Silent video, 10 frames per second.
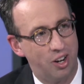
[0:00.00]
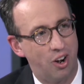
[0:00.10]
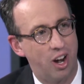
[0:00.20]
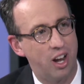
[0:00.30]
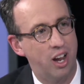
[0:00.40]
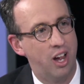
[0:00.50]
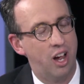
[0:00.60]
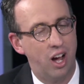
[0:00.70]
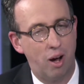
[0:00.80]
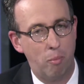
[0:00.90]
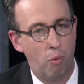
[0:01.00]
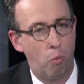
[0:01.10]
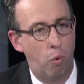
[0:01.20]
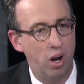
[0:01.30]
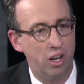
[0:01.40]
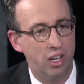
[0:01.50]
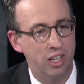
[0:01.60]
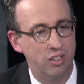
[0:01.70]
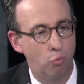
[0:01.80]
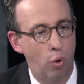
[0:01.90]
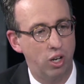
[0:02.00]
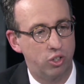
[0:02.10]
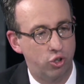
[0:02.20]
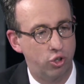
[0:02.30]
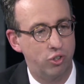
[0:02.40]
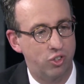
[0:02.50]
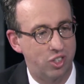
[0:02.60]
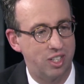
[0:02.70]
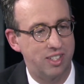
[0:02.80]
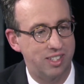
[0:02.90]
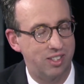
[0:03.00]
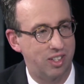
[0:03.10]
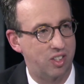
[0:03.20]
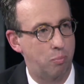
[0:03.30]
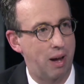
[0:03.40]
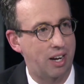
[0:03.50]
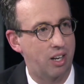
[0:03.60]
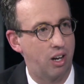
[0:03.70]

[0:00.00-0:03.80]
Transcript: All right. What should citizens expect